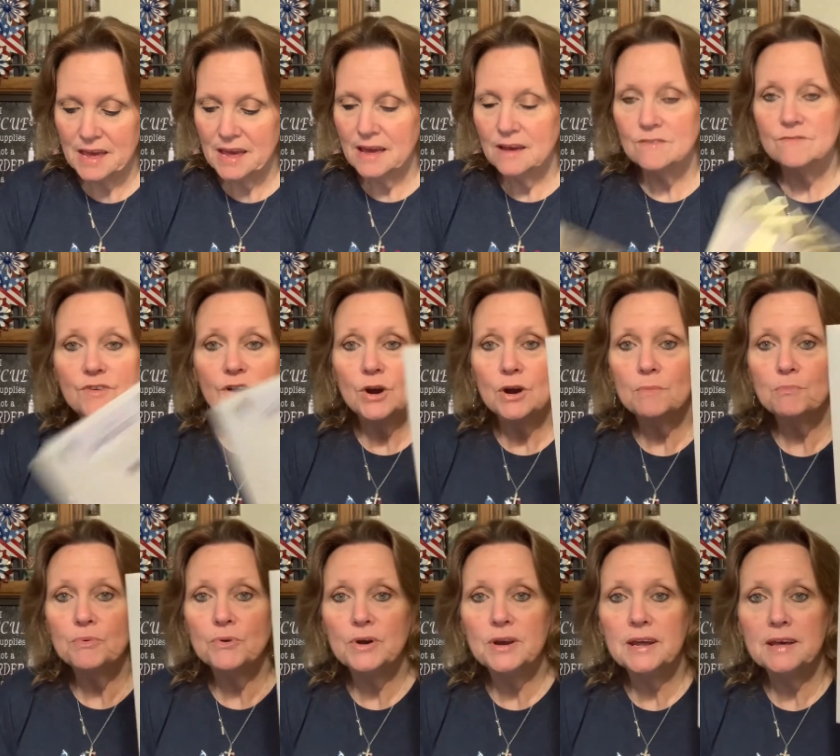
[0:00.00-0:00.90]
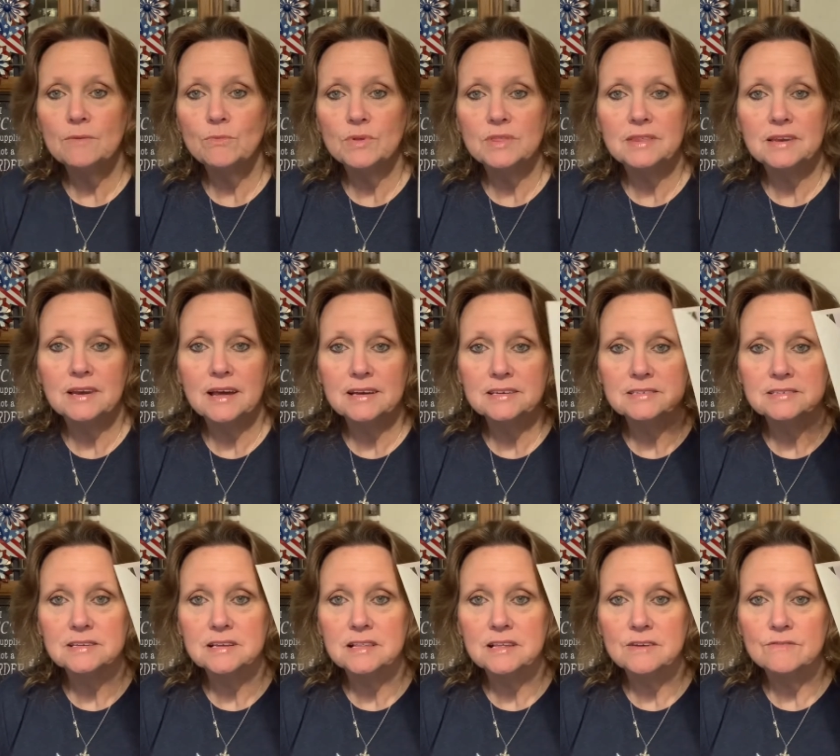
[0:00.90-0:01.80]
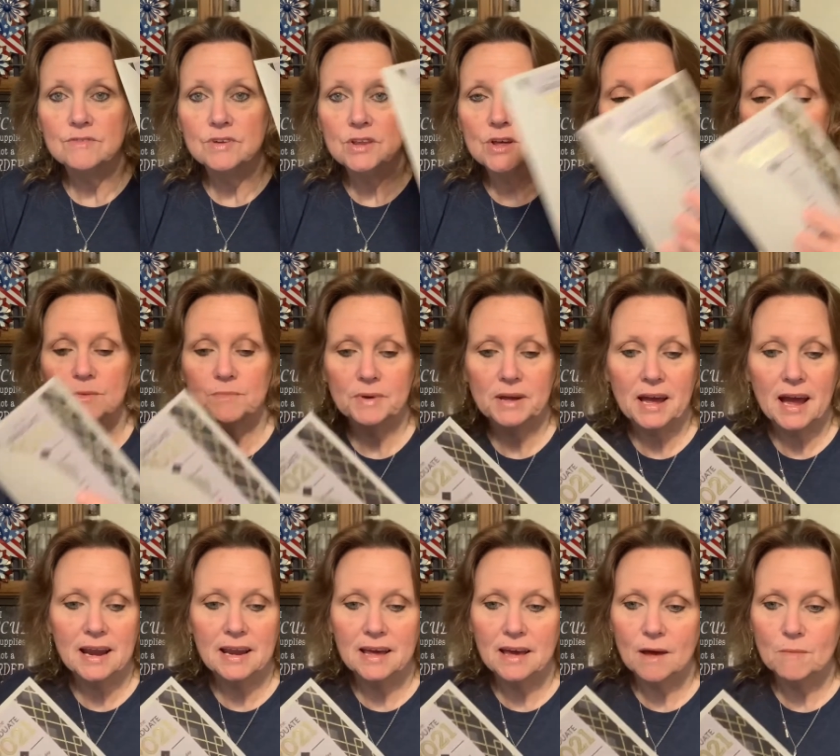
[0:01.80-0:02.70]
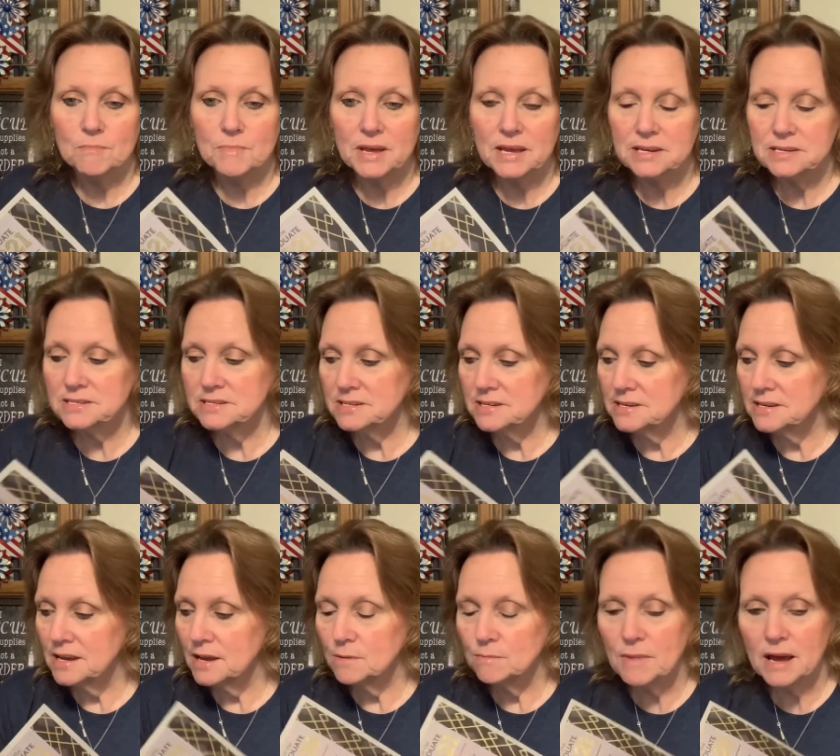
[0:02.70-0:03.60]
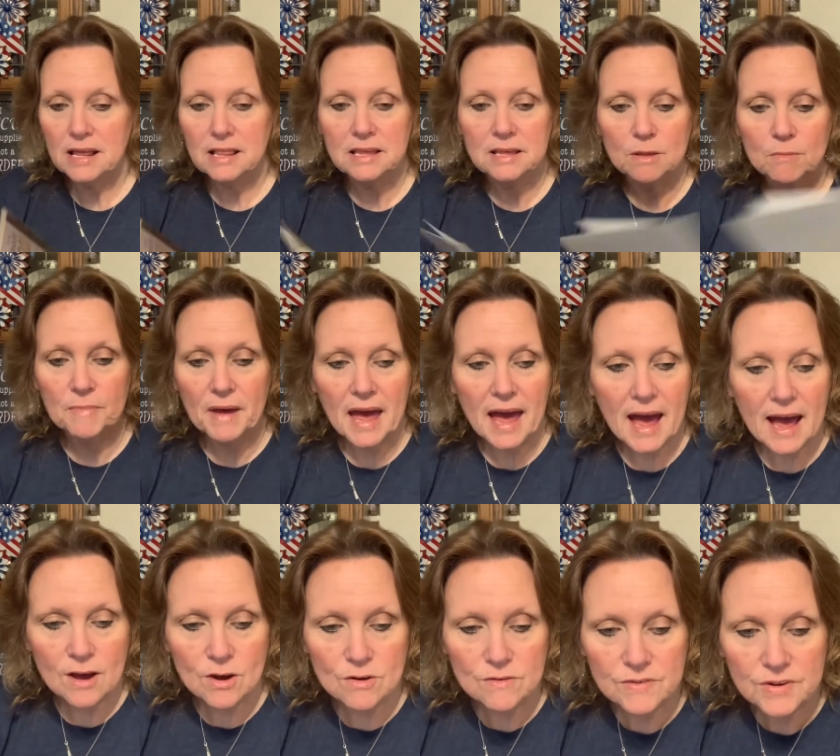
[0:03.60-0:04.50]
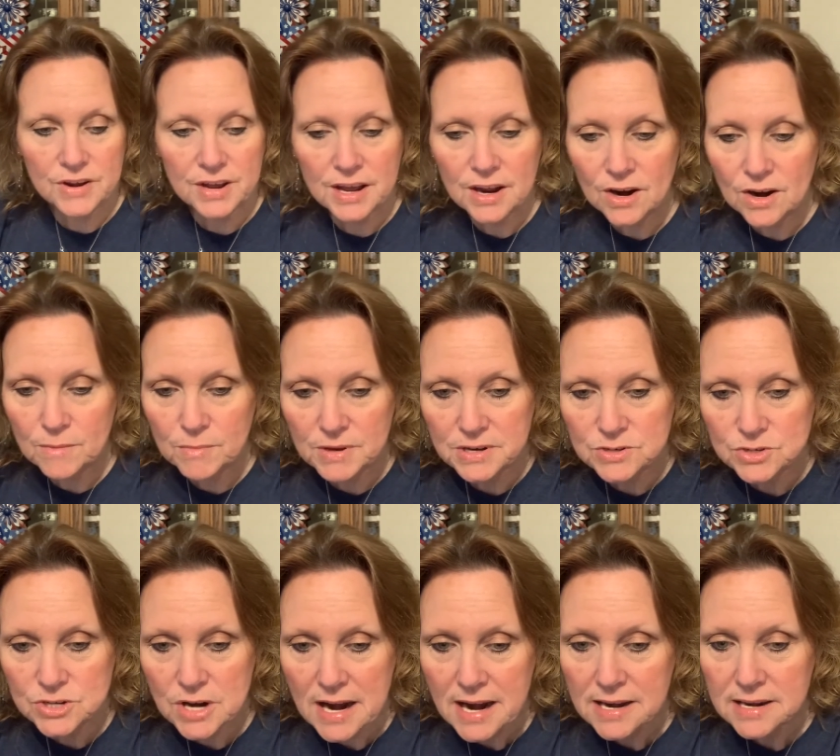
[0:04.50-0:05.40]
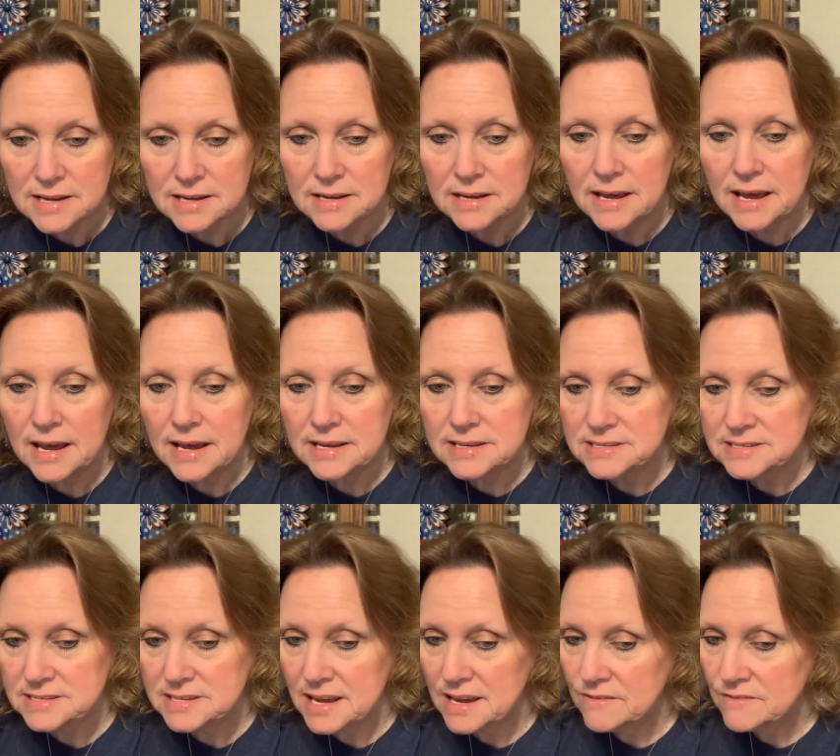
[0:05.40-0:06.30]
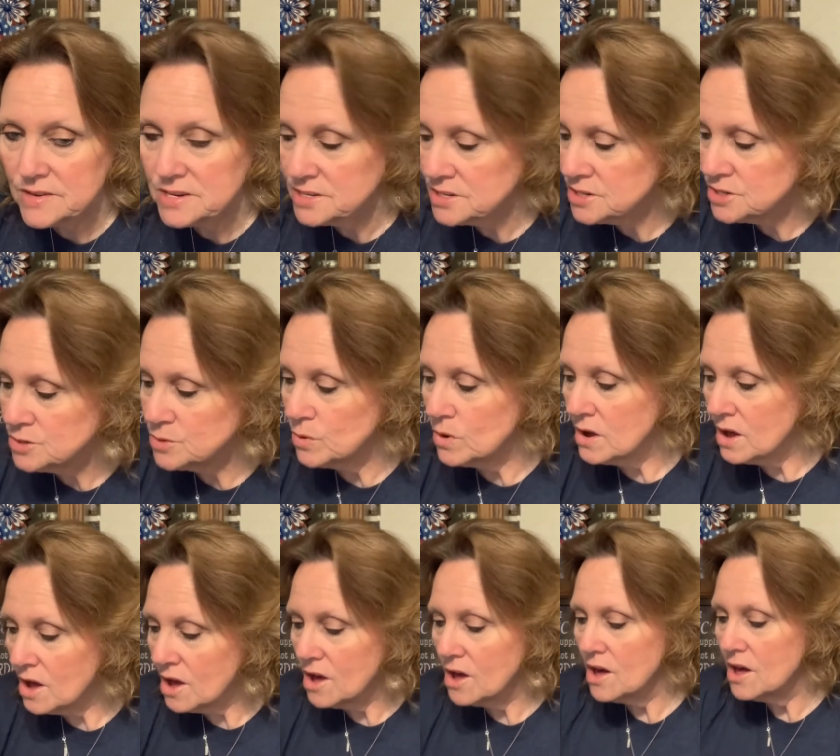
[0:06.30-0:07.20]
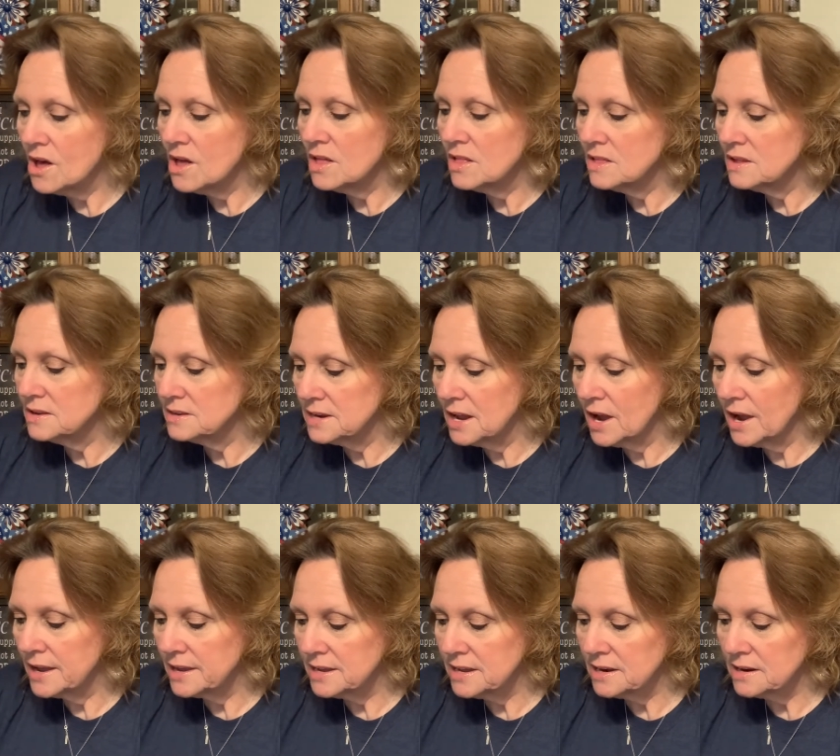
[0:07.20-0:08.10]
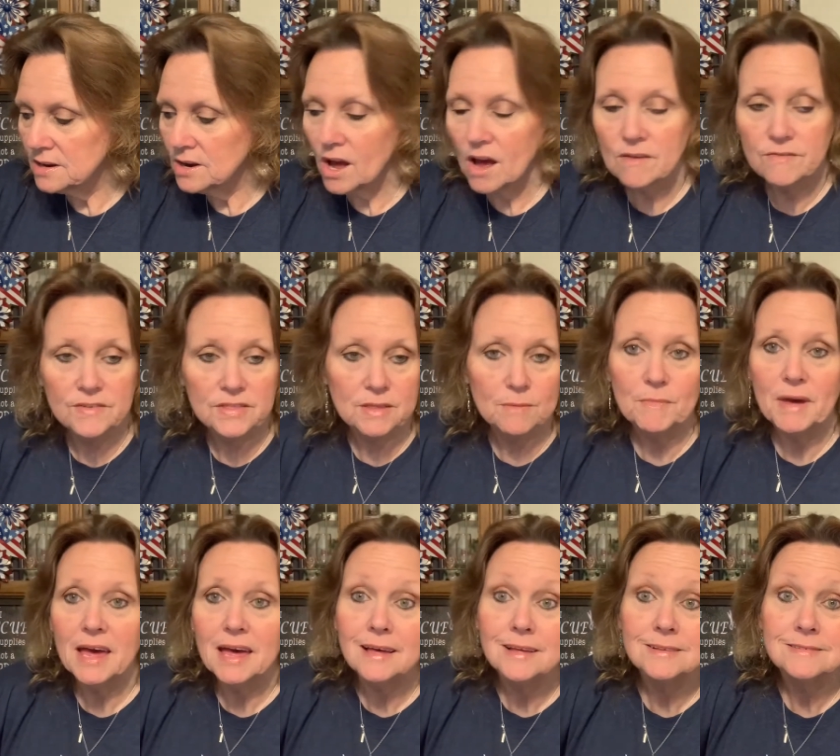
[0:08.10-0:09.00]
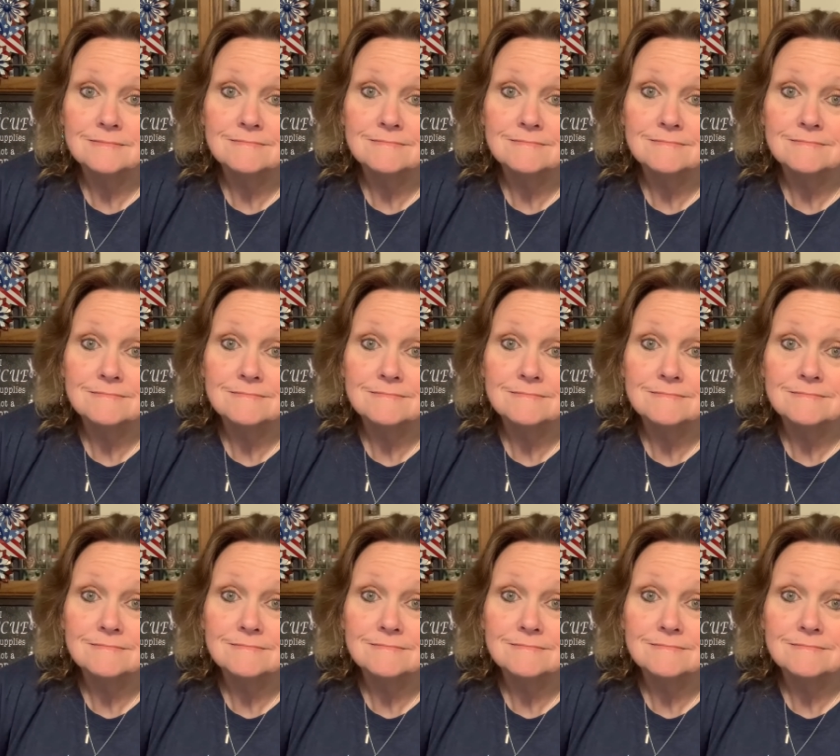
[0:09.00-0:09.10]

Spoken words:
very pretty with a nice little envelope. It kind of got bent in my little bag over here. I've been trying to save it to do a haul. Now I can get it off in the mail.